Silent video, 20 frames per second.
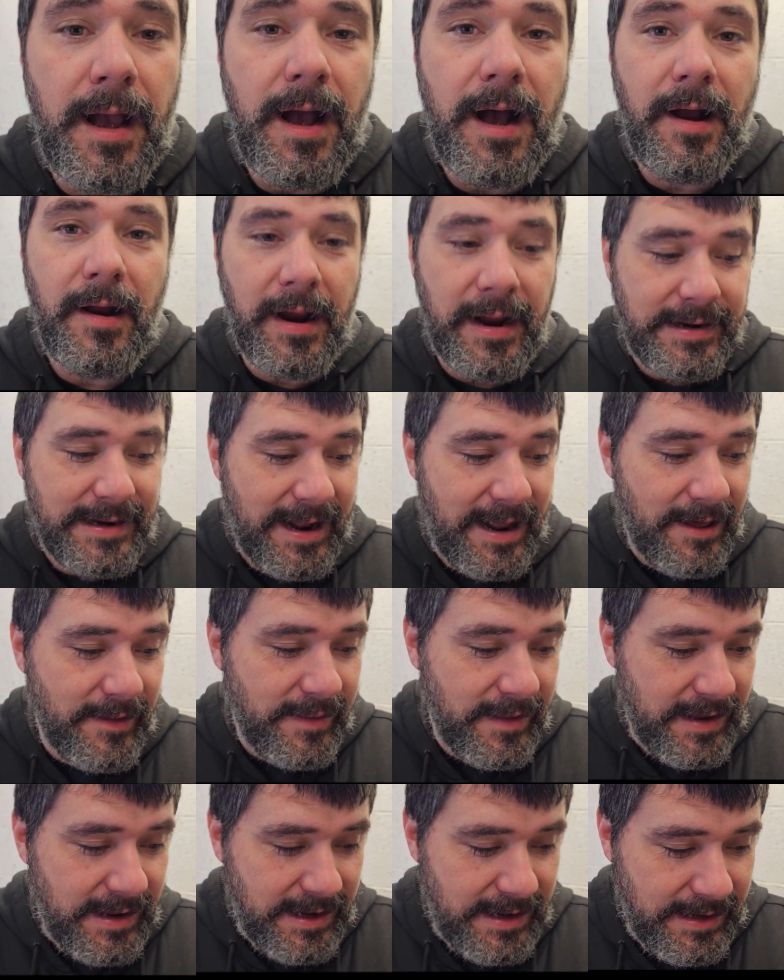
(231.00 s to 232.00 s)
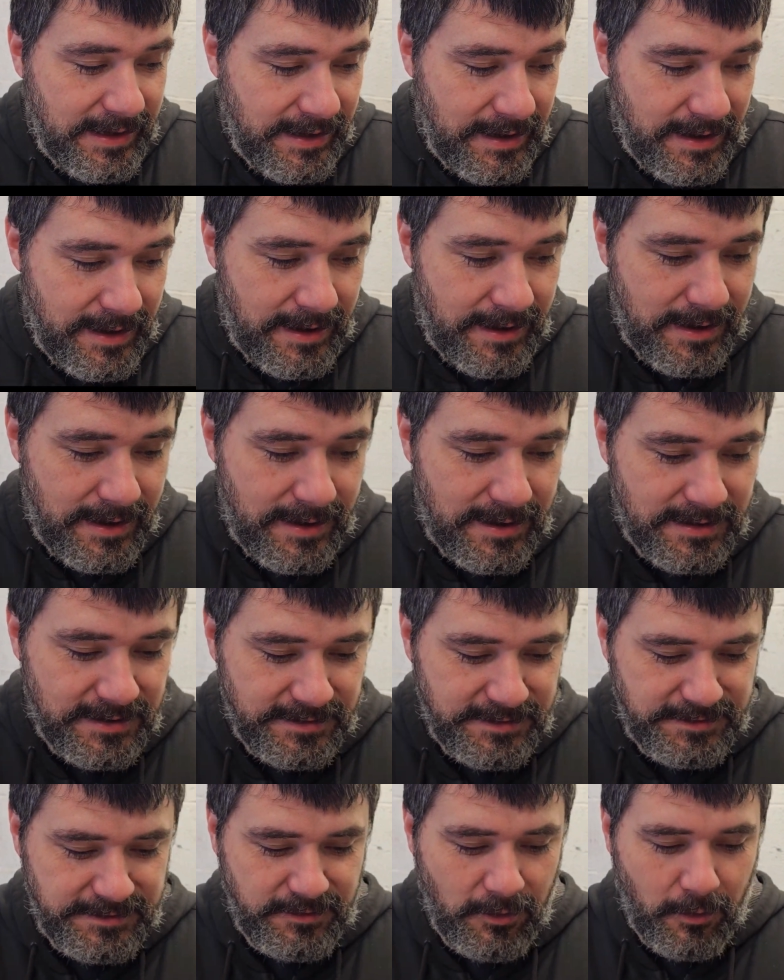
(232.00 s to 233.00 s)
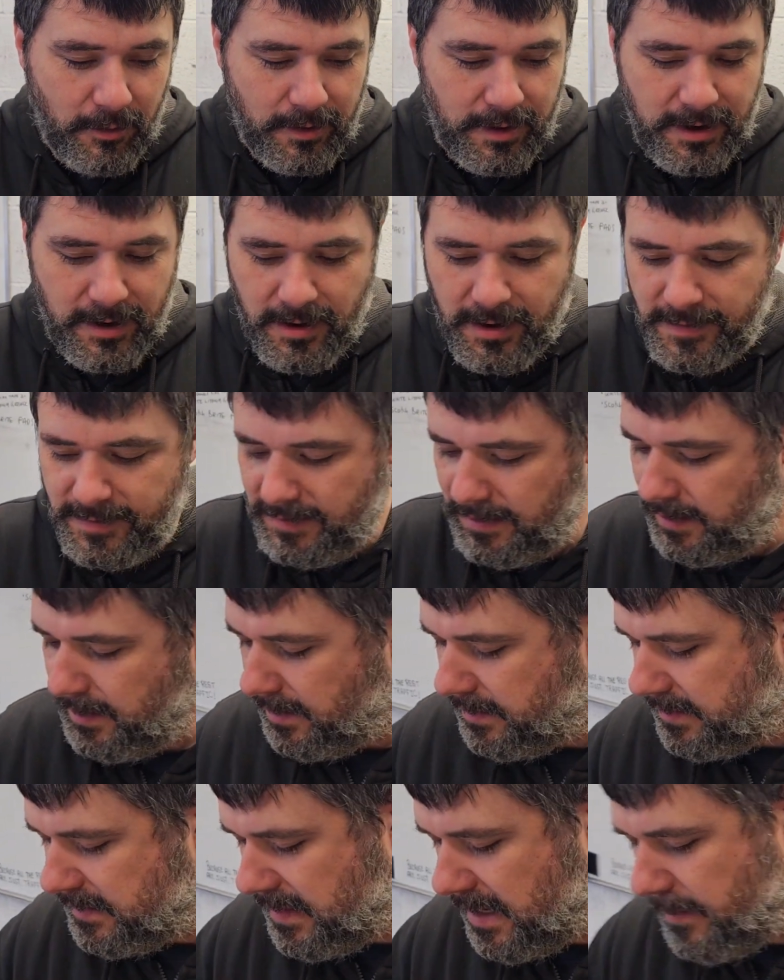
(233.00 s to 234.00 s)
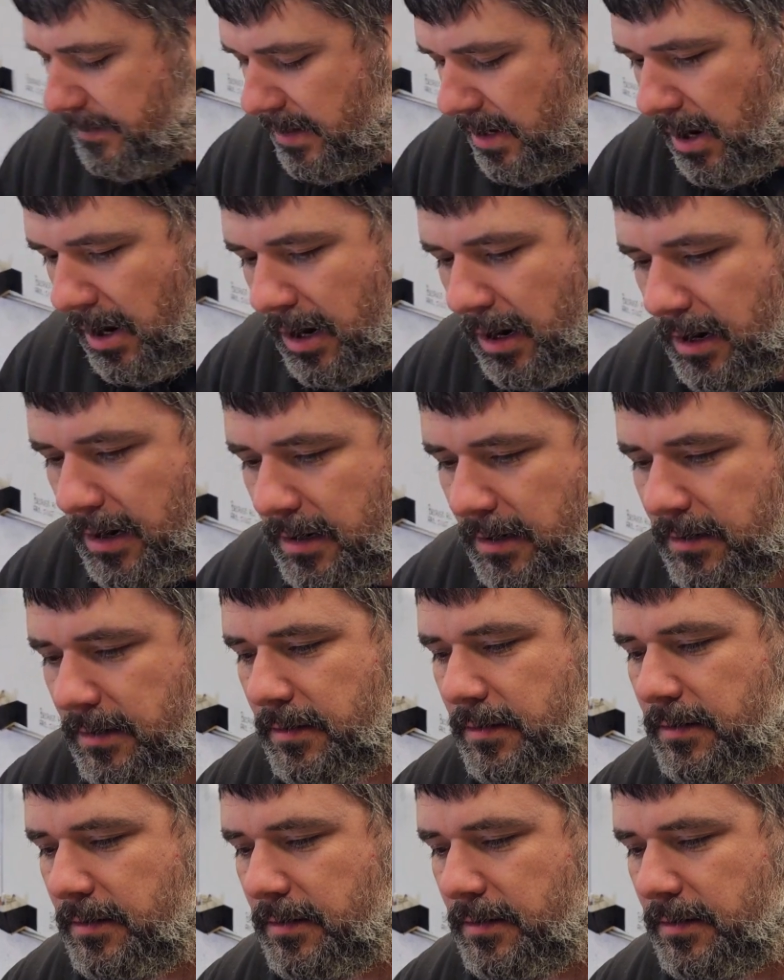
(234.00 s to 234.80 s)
All right, now the story on the CBR,